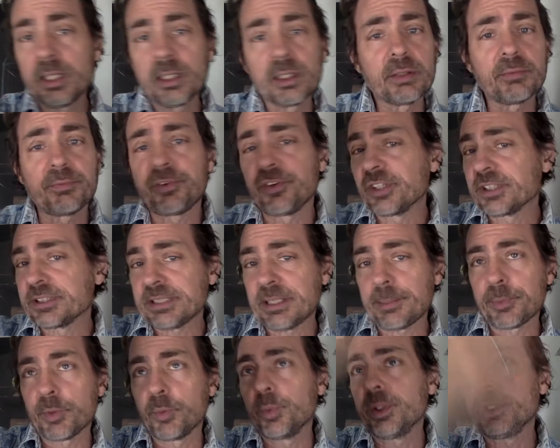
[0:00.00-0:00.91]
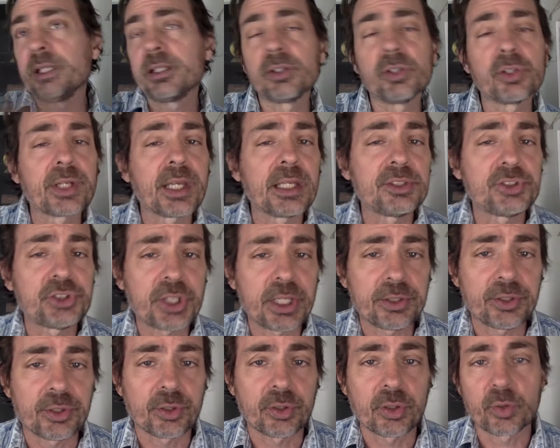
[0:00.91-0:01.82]
For example, we didn't look at
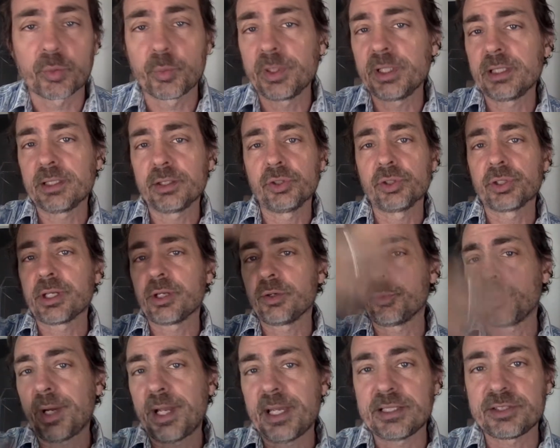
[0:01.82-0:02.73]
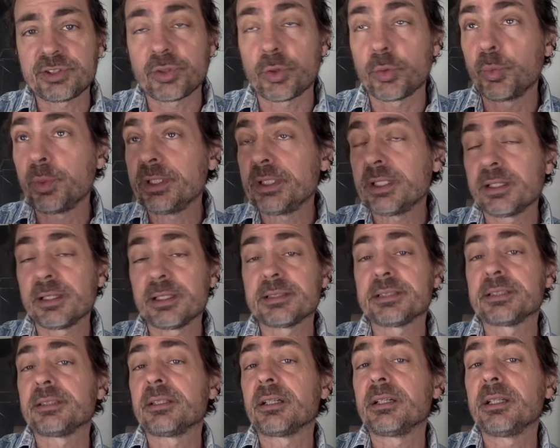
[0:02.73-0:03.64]
gender, or we didn't look at race, or we did this
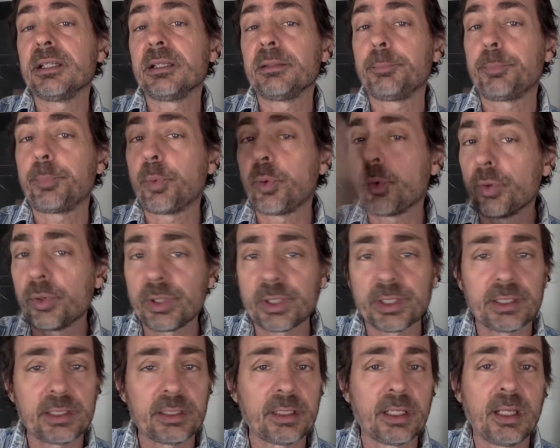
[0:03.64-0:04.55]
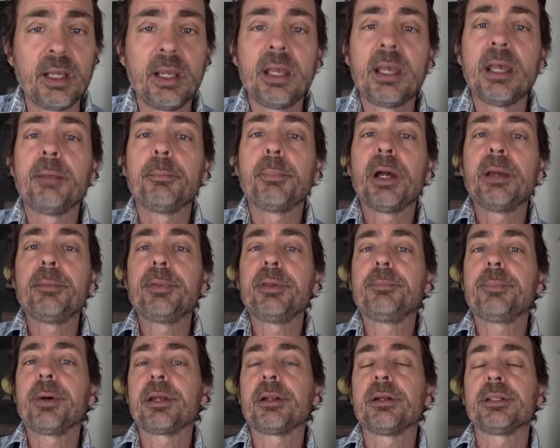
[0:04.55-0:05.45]
study in Portland. It might be
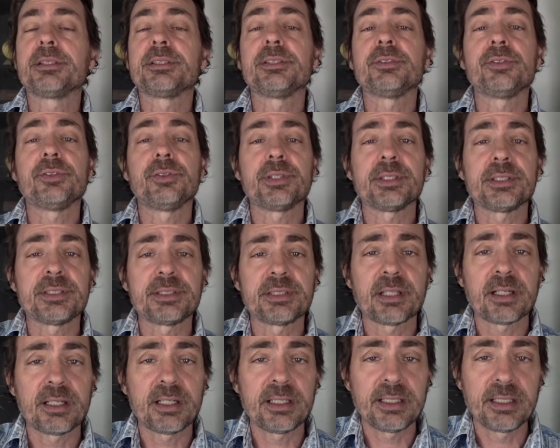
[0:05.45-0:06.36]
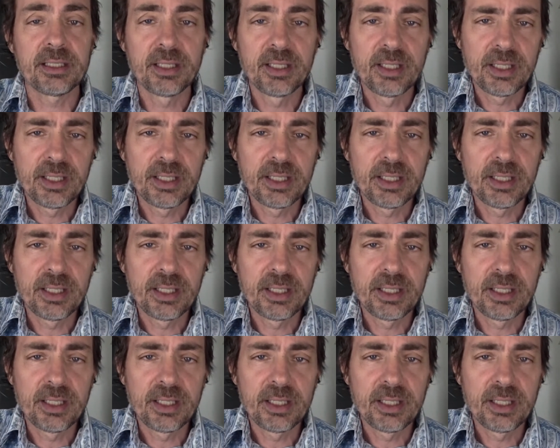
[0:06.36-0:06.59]
better to do this study,